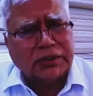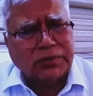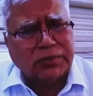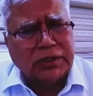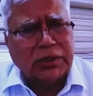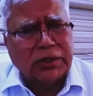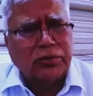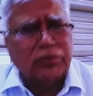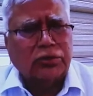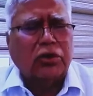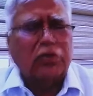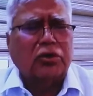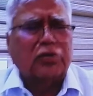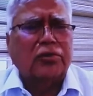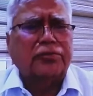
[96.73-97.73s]
whether you talk
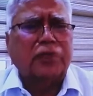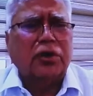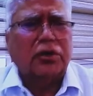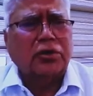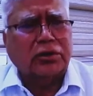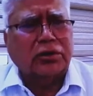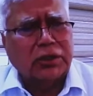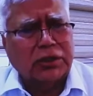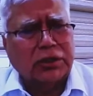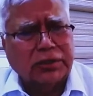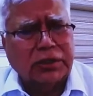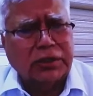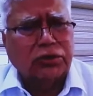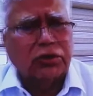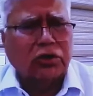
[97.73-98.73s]
of doctors, whether
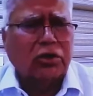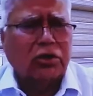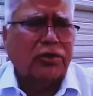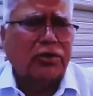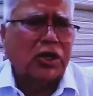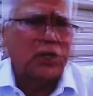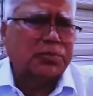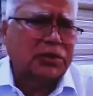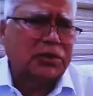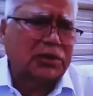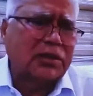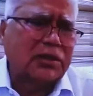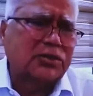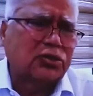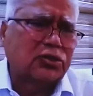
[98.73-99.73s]
you talk of
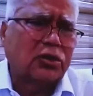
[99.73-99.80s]
hospitals or,